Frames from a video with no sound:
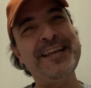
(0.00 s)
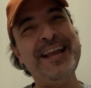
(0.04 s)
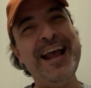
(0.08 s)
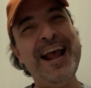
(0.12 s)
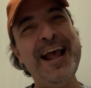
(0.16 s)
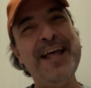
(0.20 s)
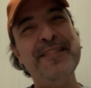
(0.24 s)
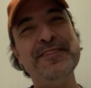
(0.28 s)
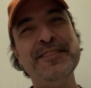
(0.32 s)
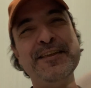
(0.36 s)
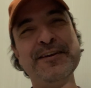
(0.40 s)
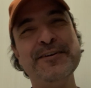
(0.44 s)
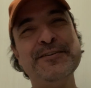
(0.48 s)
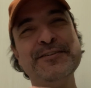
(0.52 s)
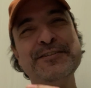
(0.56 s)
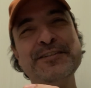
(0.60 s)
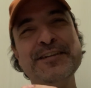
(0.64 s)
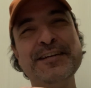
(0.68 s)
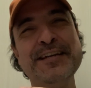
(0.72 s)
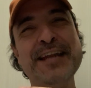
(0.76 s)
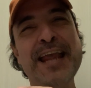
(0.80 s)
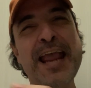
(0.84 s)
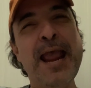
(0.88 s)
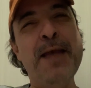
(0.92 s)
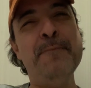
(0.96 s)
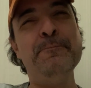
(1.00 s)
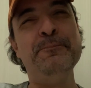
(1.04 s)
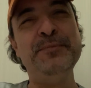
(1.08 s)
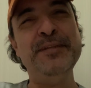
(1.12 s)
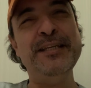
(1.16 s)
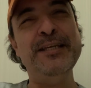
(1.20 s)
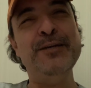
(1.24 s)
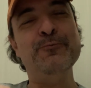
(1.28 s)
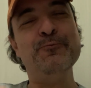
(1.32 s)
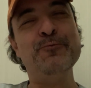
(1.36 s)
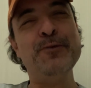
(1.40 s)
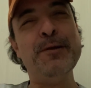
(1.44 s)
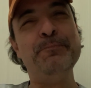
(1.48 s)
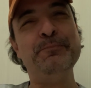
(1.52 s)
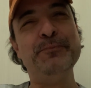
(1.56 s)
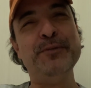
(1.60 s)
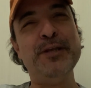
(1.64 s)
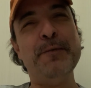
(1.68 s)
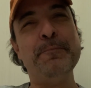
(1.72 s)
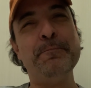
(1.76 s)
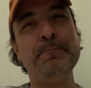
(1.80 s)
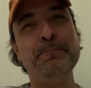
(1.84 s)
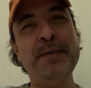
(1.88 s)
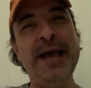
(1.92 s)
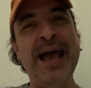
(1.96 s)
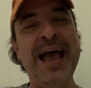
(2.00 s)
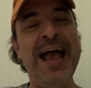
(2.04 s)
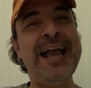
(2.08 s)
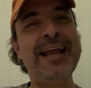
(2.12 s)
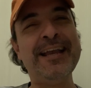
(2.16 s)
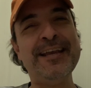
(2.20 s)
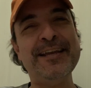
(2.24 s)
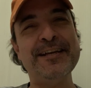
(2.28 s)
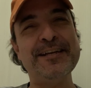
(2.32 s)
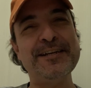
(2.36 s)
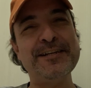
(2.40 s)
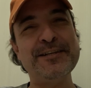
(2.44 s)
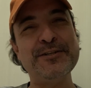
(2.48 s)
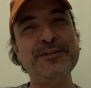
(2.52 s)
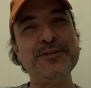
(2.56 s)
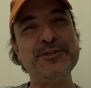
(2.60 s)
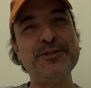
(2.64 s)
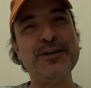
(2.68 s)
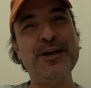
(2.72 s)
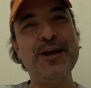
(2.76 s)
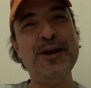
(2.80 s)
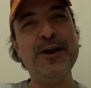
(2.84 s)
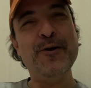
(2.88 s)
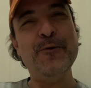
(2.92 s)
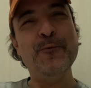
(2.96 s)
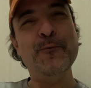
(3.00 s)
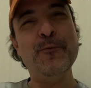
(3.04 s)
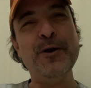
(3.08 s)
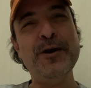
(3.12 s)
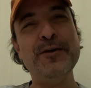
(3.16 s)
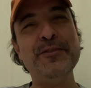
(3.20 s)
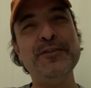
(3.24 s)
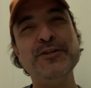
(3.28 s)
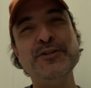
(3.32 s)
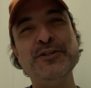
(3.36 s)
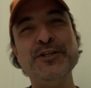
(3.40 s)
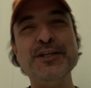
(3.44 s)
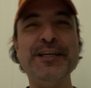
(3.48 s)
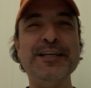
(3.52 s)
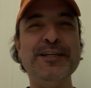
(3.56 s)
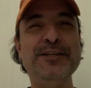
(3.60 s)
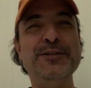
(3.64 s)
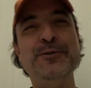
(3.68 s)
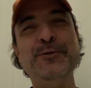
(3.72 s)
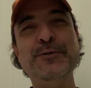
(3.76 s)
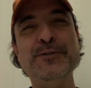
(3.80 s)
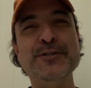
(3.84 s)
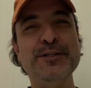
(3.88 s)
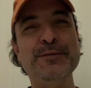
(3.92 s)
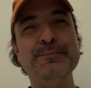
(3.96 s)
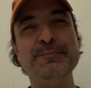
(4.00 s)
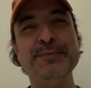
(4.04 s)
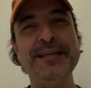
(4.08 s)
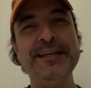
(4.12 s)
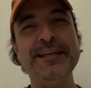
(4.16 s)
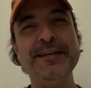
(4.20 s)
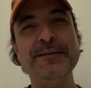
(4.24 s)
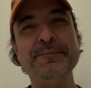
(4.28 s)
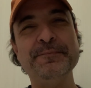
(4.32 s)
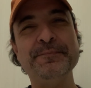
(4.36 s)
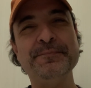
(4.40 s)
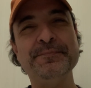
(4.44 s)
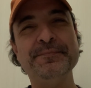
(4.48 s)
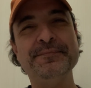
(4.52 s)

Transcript: And there's an empty, ripped up package where the chicken used to be.